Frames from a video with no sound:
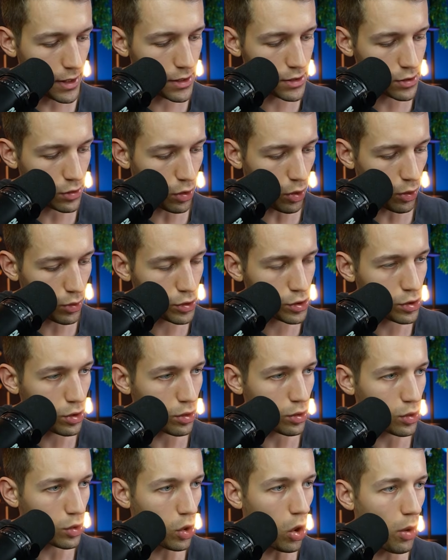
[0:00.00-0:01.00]
is also
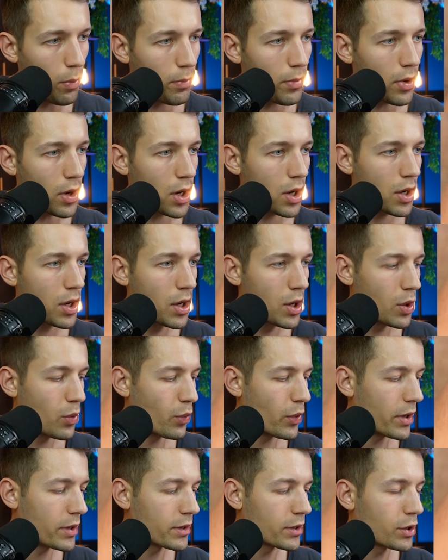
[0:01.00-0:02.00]
combo
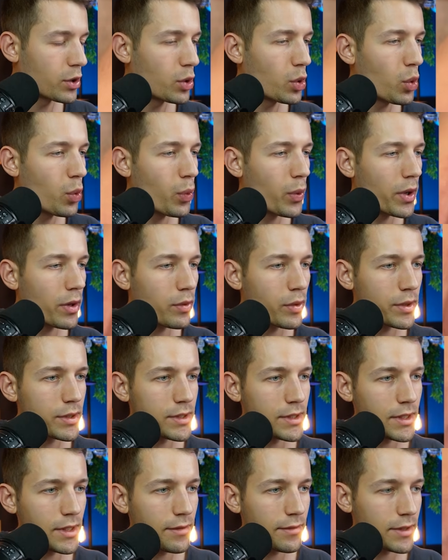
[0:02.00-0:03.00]
where you will
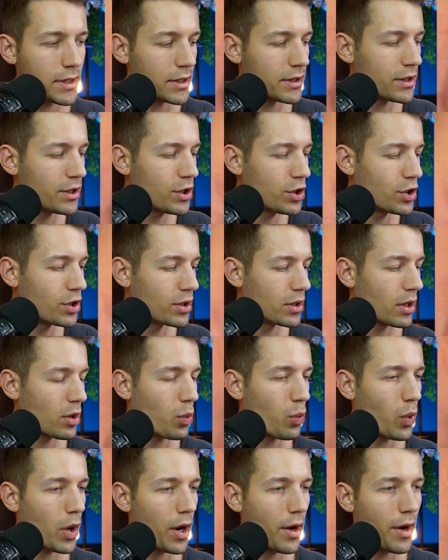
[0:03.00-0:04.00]
receive an
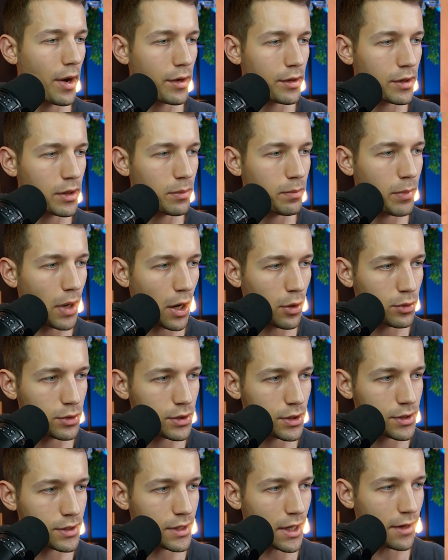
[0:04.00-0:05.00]
additional 100
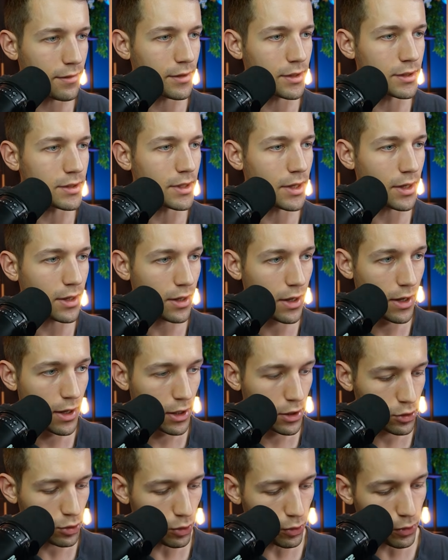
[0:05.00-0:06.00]
bounties every day.
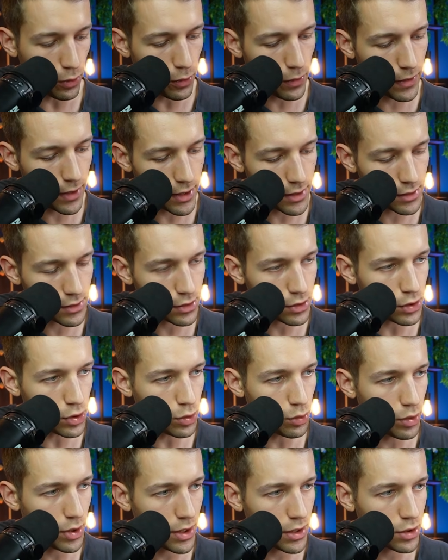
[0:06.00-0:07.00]
To do this,
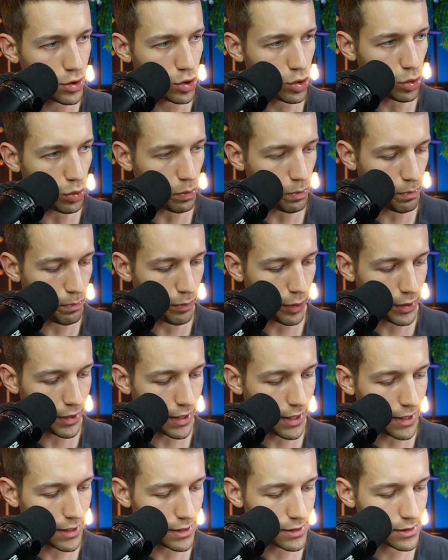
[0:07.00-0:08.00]
you need to
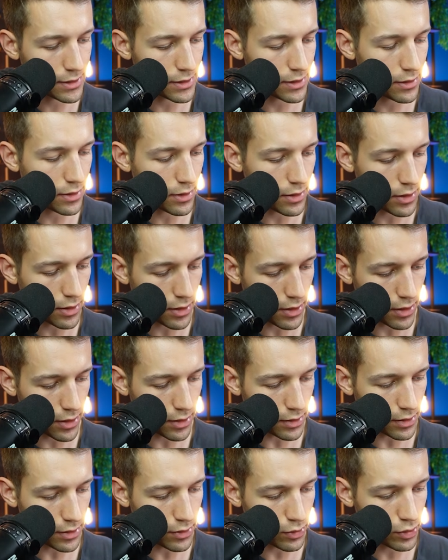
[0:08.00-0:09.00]
place
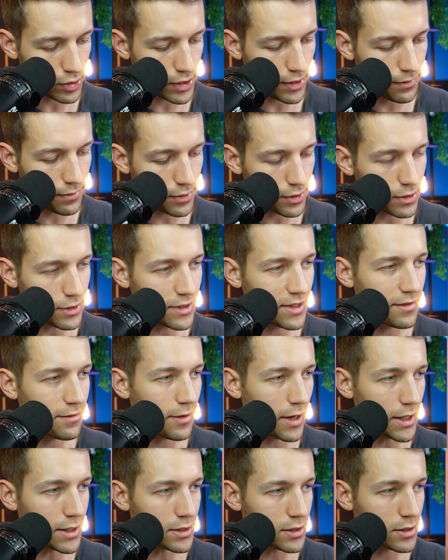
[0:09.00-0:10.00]
different
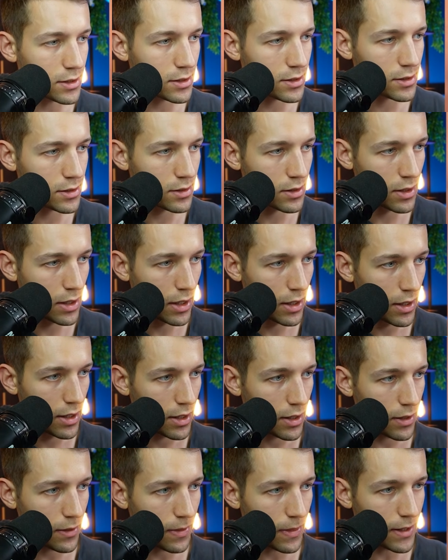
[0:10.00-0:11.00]
devices
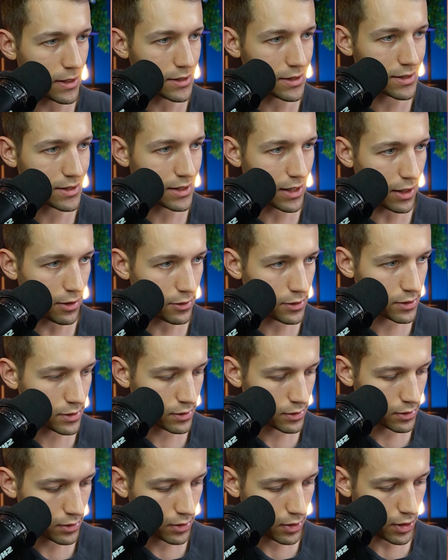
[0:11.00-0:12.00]
in these
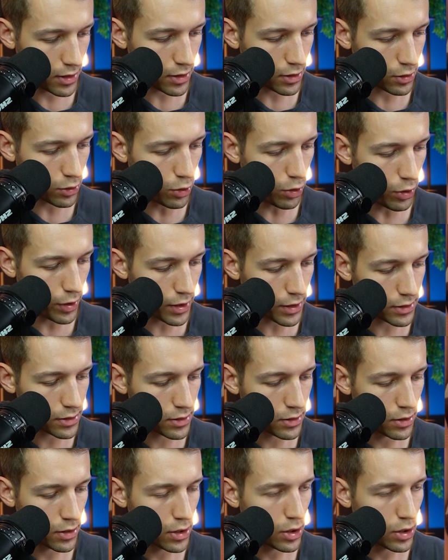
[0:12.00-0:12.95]
cells in correct